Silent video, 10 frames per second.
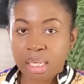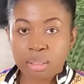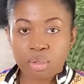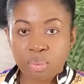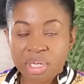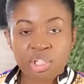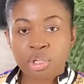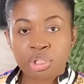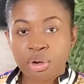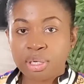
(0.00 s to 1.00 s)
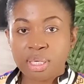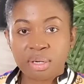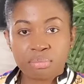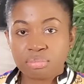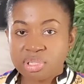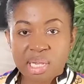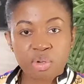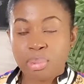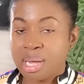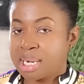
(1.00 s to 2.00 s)
and when it's your turn they
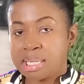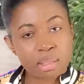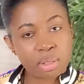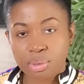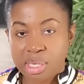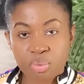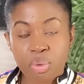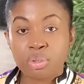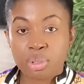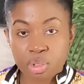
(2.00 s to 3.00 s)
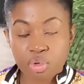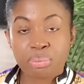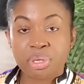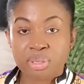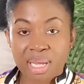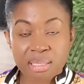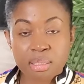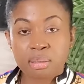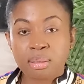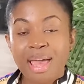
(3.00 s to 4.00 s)
send you back that's not good as well you need to pray to
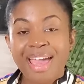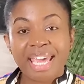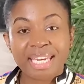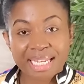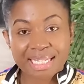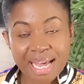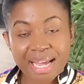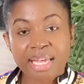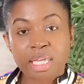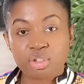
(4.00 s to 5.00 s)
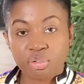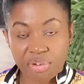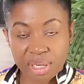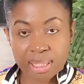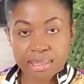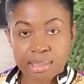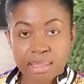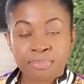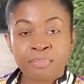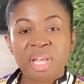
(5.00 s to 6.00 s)
cancel any attack against your
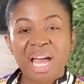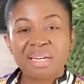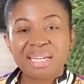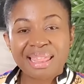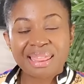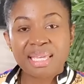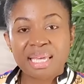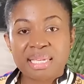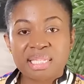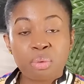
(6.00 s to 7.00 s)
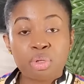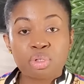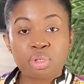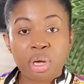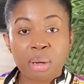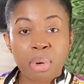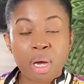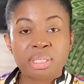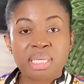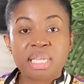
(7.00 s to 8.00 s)
finances another thing guys i want to talk
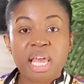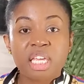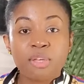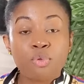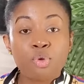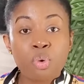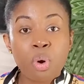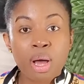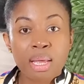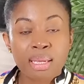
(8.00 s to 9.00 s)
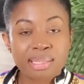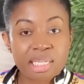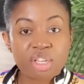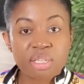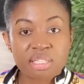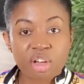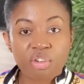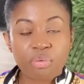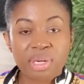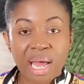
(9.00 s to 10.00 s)
about is if you see
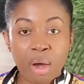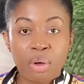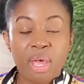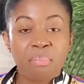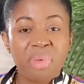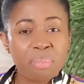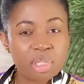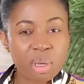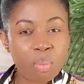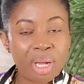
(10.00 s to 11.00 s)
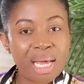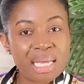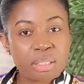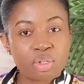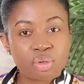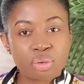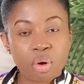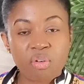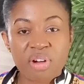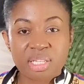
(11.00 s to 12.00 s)
yourself now maybe someone hands you
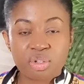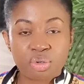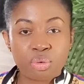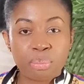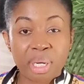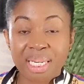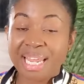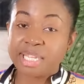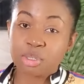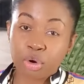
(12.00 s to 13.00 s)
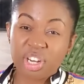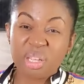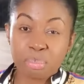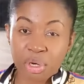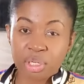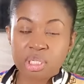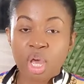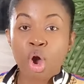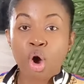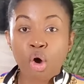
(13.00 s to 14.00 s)
over to you money that is already burnt
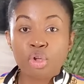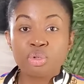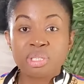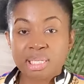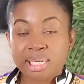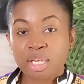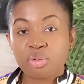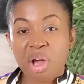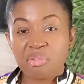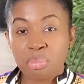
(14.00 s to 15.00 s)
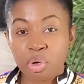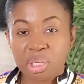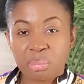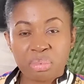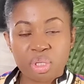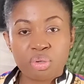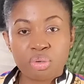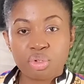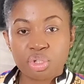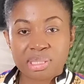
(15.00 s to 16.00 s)
or you see that you have money maybe
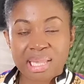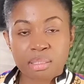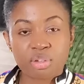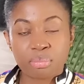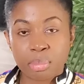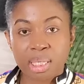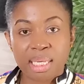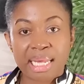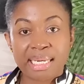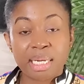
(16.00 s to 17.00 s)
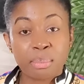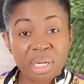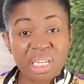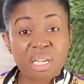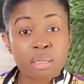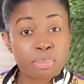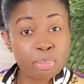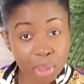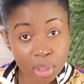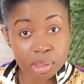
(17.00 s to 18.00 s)
huge stacks of money and then the money gets
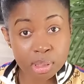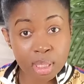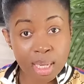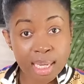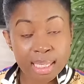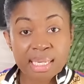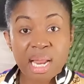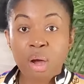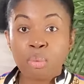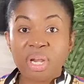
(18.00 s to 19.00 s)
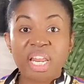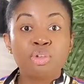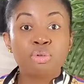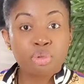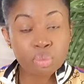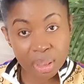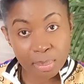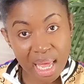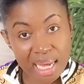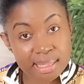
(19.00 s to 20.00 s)
burnt now whether you do
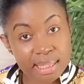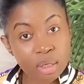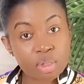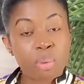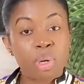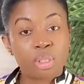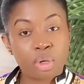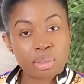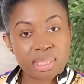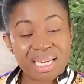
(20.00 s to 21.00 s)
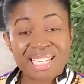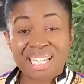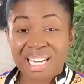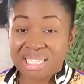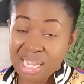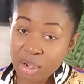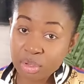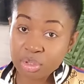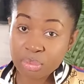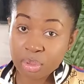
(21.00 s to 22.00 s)
it by accident or someone does it that's an attack
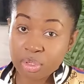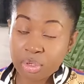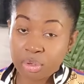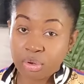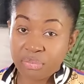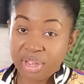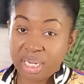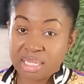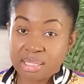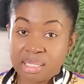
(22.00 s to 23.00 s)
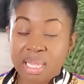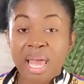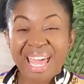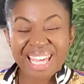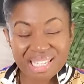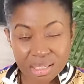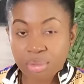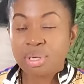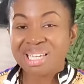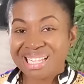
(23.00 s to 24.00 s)
on your on your on your finances a
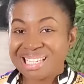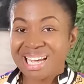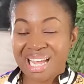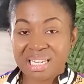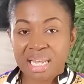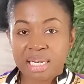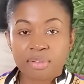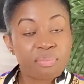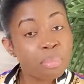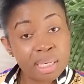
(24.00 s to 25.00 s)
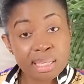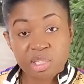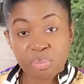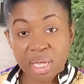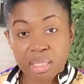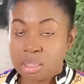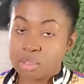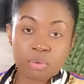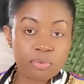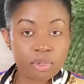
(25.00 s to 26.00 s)
serious attack at that if money is burnt
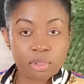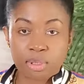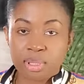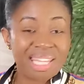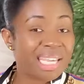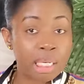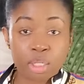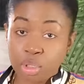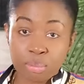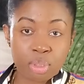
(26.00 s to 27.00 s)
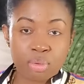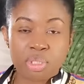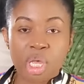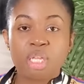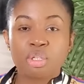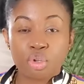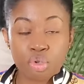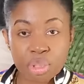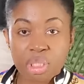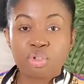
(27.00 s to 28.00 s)
it's good for nothing it cannot be used so
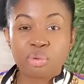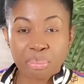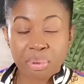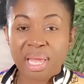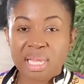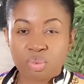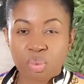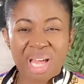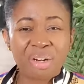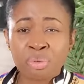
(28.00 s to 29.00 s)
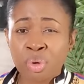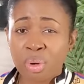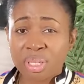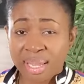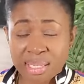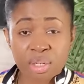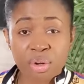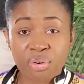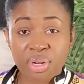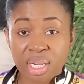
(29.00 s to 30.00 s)
you need to pray as well i don't know what
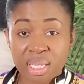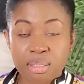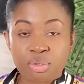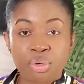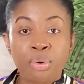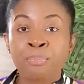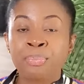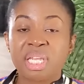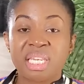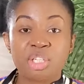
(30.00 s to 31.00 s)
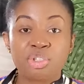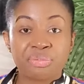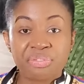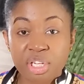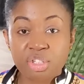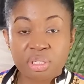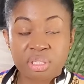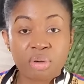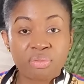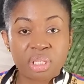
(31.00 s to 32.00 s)
category it is you know that you find
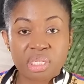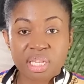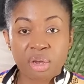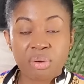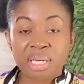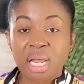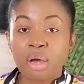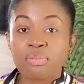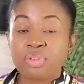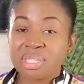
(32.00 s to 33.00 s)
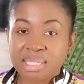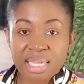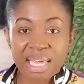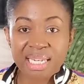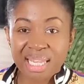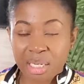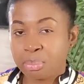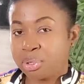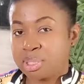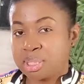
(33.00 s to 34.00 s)
yourself in this area. Now, if you see a dead
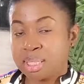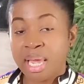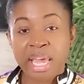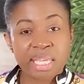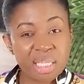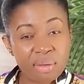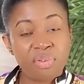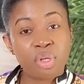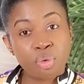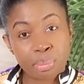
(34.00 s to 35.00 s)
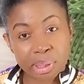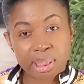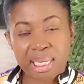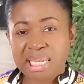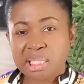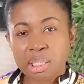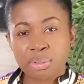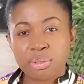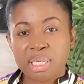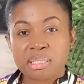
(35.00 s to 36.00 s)
person giving you money, that's
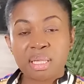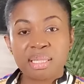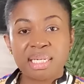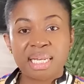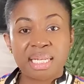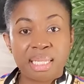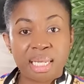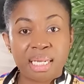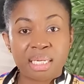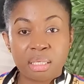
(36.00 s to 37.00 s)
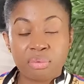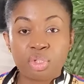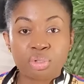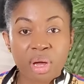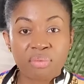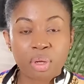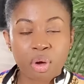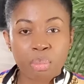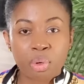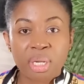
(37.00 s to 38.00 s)
not good. There's nothing that the dead and the living should have in
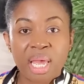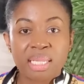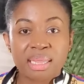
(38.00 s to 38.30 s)
common.